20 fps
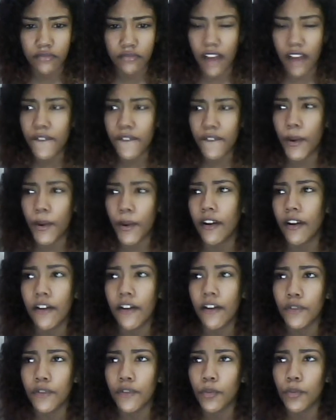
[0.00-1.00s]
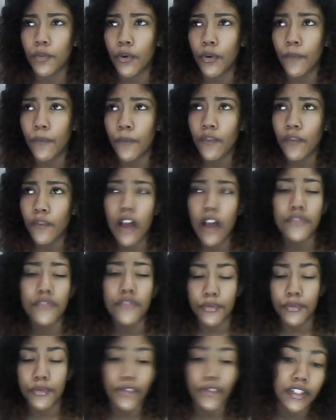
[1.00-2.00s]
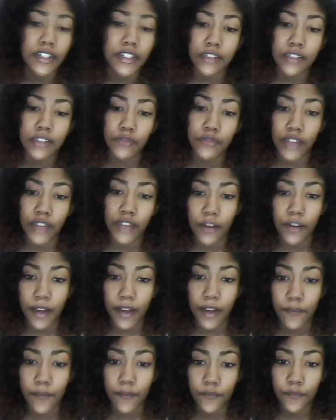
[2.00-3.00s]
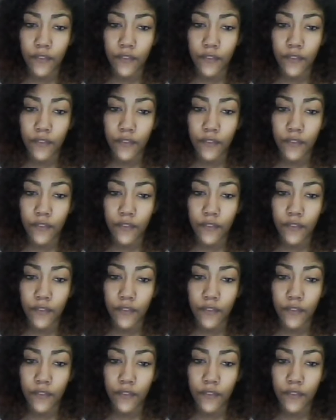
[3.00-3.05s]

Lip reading: I feel uncomfortable, I'll stop talking to them straight away.